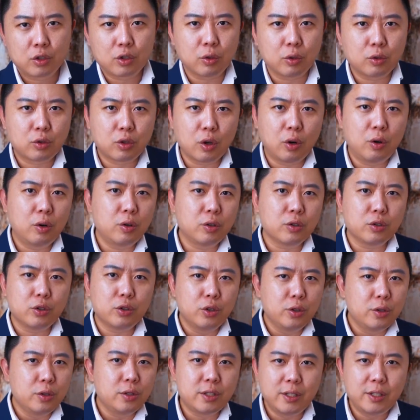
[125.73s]
So don't
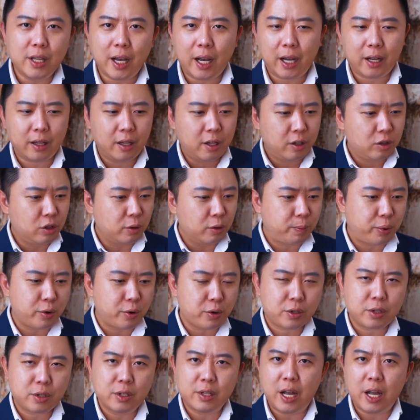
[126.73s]
use that, your
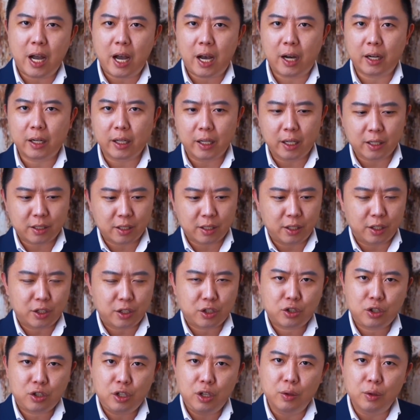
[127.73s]
personality, as an
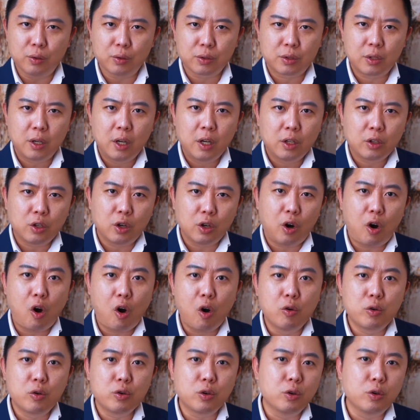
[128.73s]
excuse to
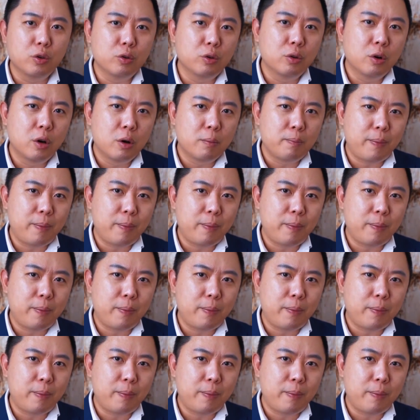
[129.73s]
hold you